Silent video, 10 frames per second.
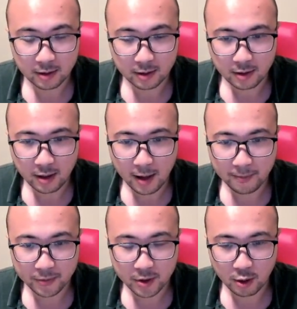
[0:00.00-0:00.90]
Yeah,
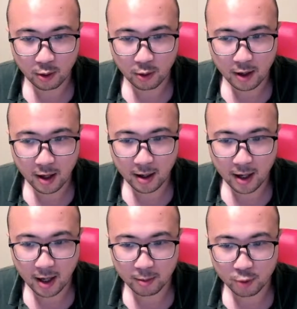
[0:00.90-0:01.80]
so
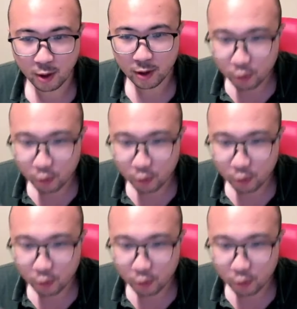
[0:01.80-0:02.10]
I'm trying